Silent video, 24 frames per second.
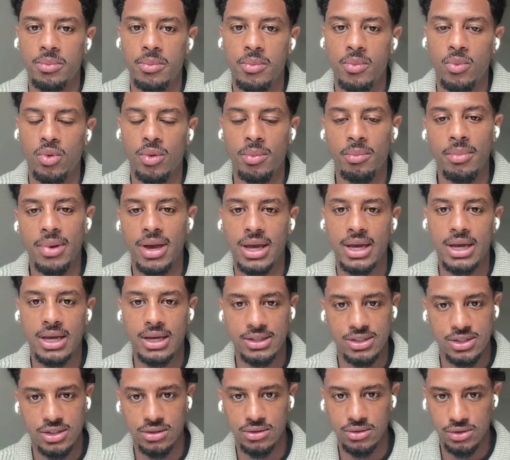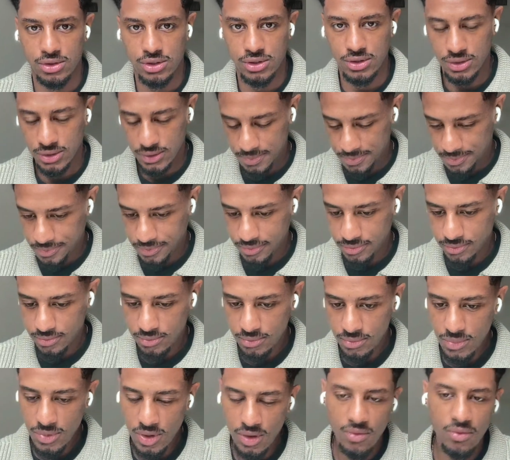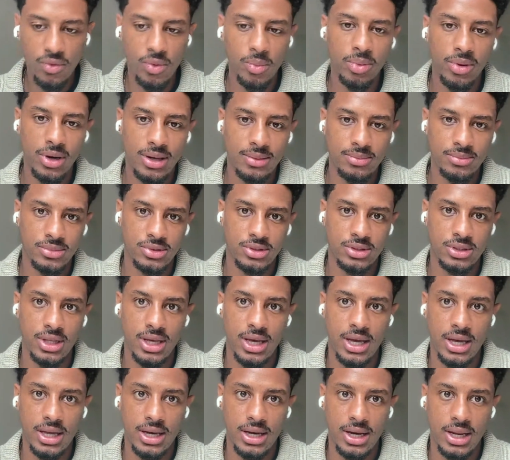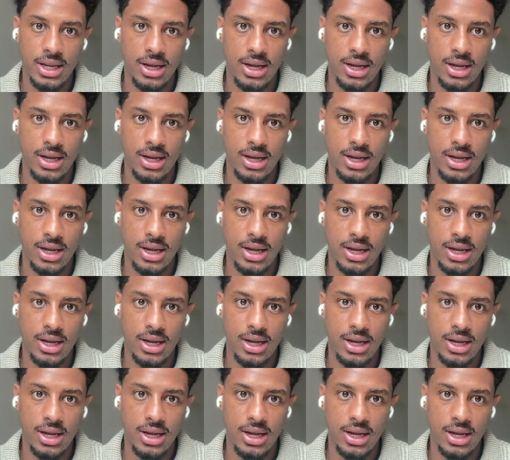will make solutions for problems that